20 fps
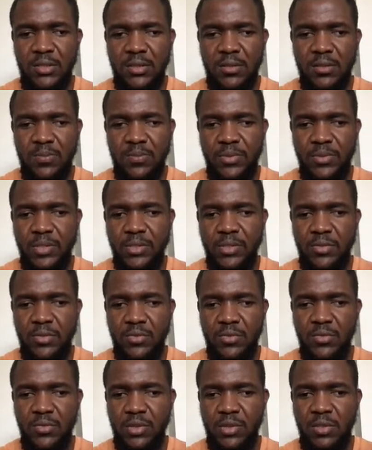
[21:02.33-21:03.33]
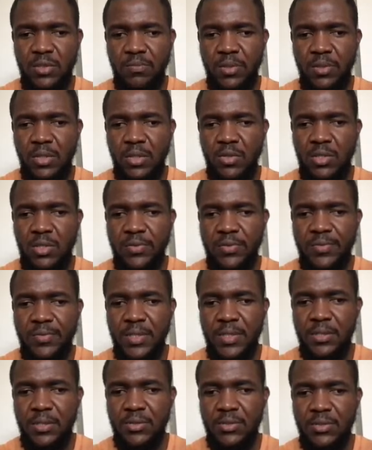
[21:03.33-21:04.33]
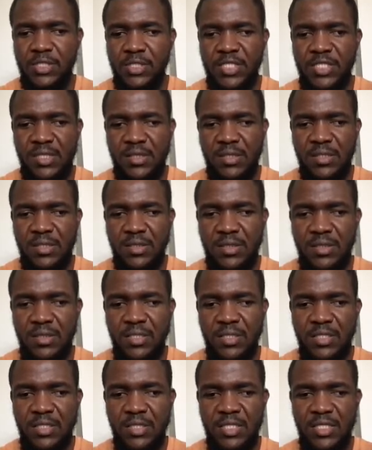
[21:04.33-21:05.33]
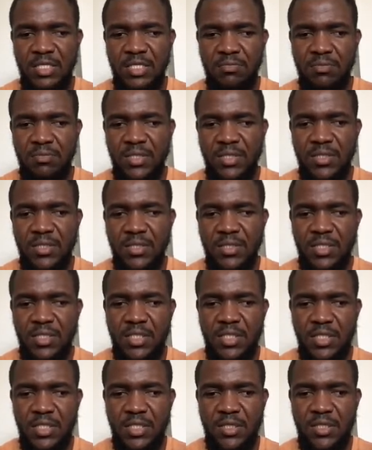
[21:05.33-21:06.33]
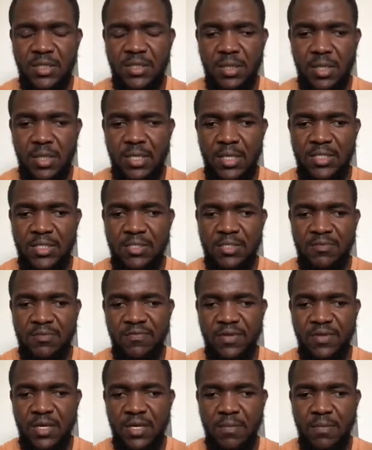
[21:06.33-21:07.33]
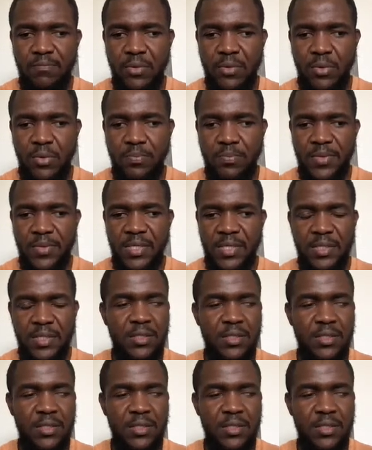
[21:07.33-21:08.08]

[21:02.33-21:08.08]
Please use the below comment to check the image list via Pacman.